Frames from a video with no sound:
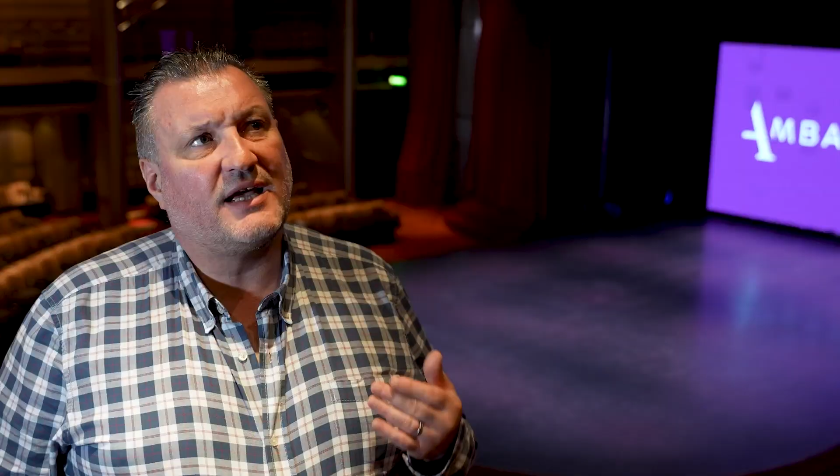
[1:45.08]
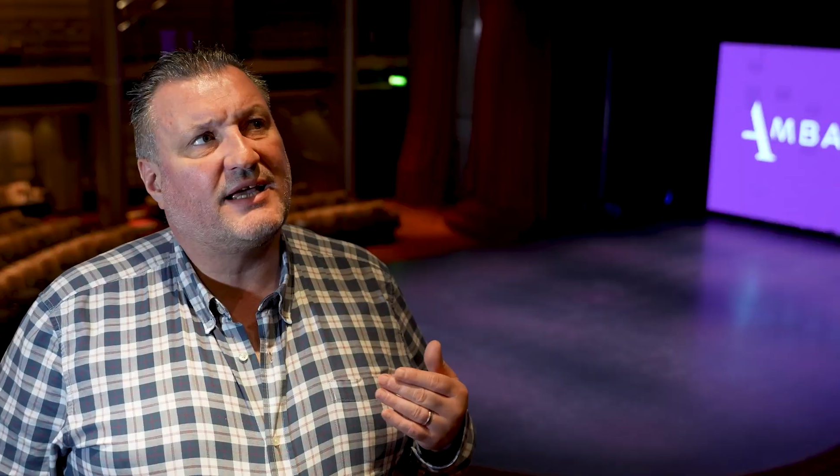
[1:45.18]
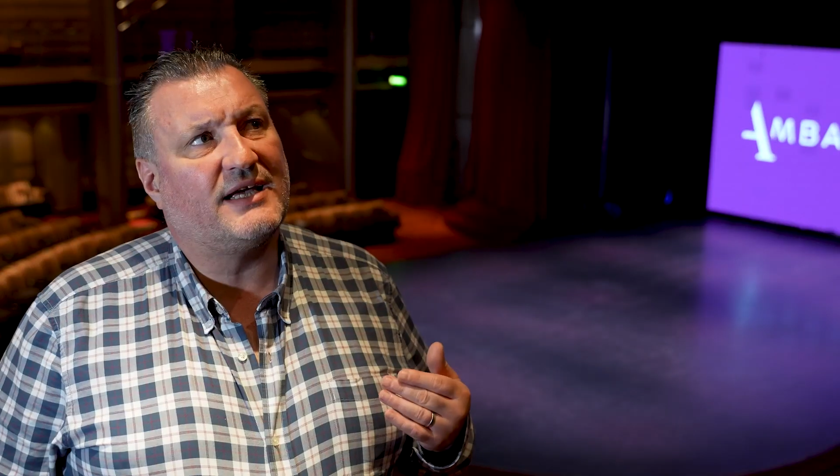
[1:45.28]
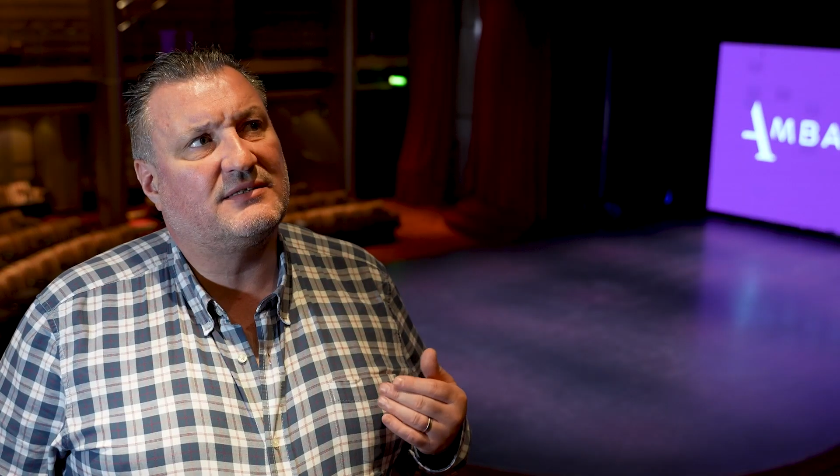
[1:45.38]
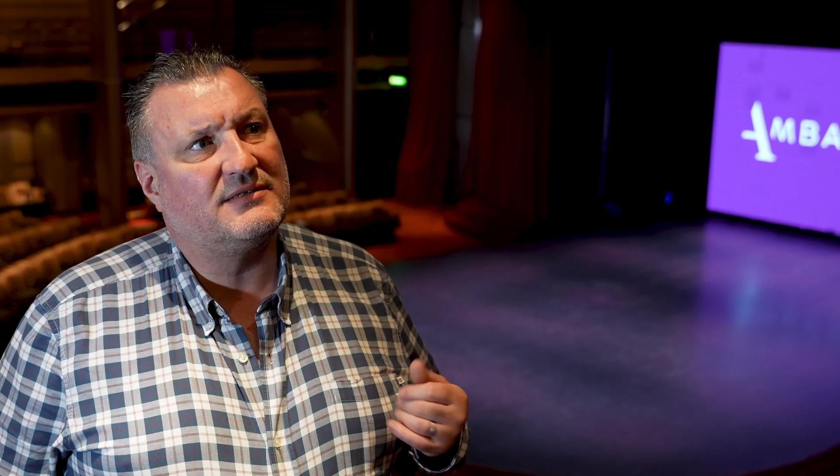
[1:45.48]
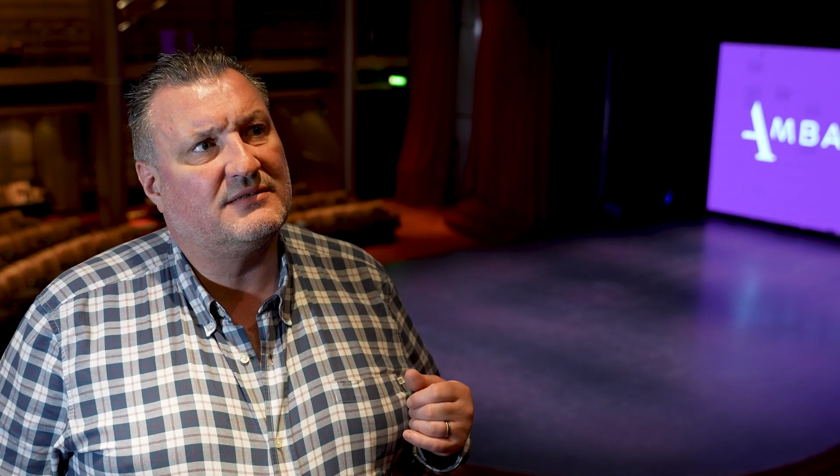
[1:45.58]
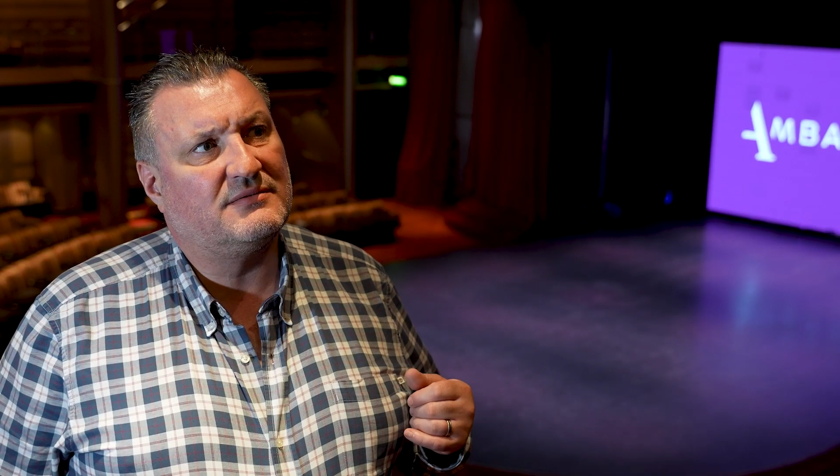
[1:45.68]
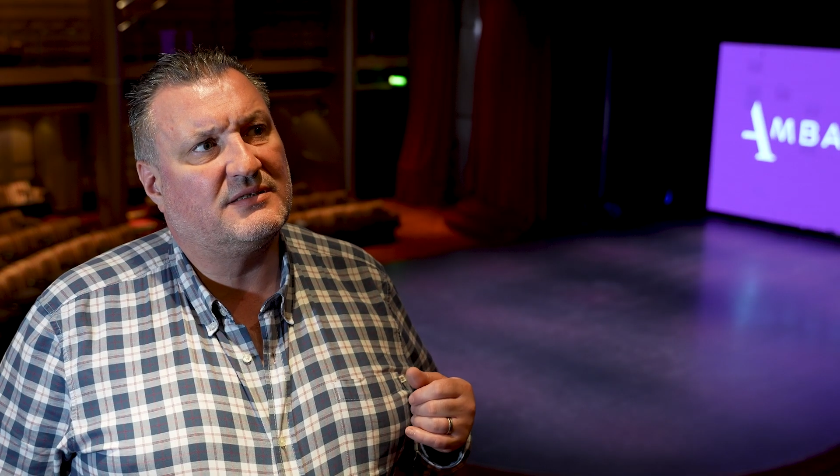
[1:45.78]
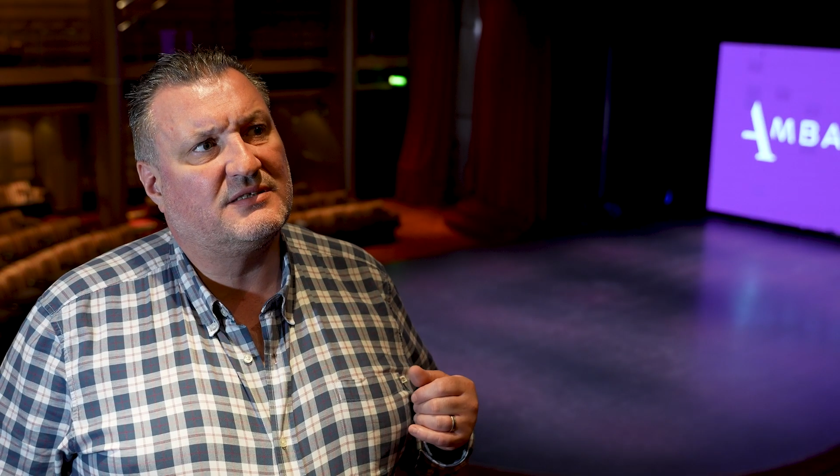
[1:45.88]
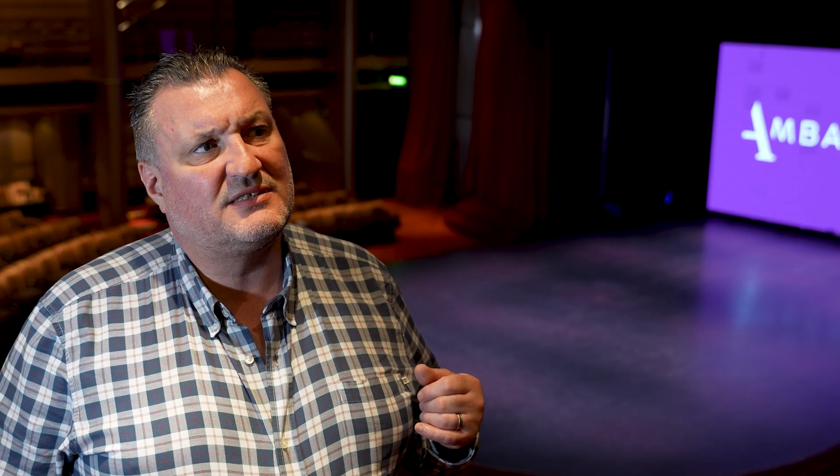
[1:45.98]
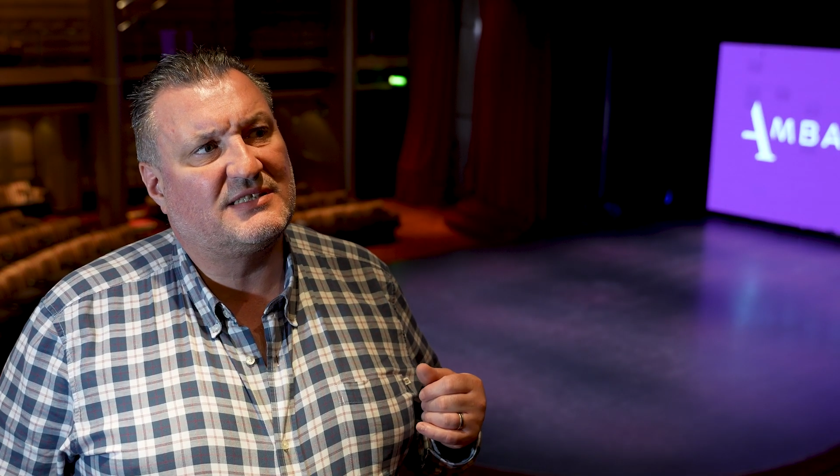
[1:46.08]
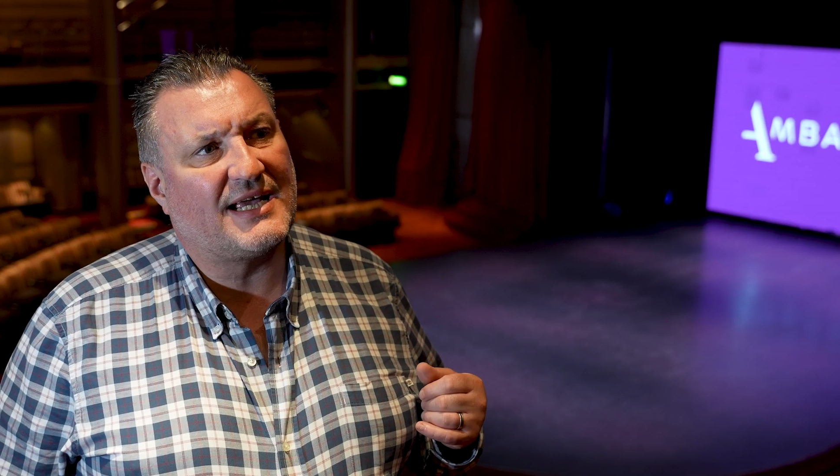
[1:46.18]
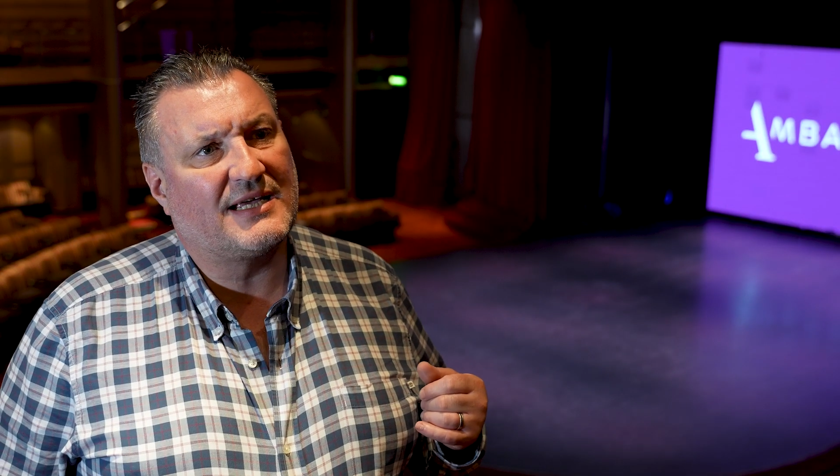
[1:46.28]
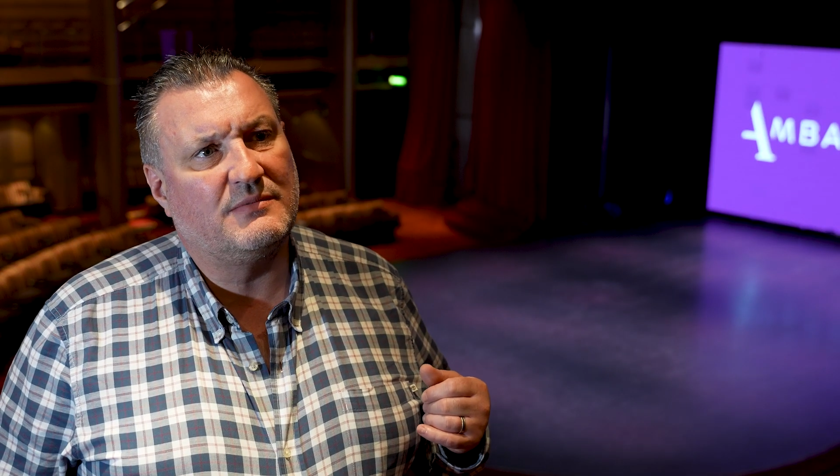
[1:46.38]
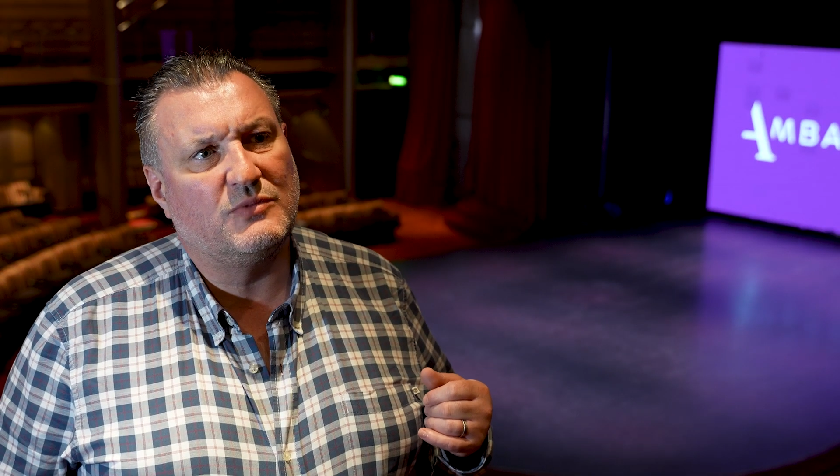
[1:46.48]
I guess the, the
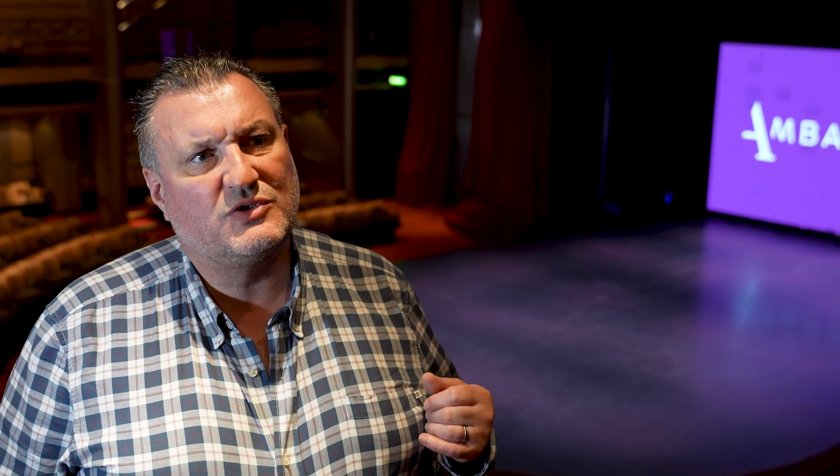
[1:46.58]
second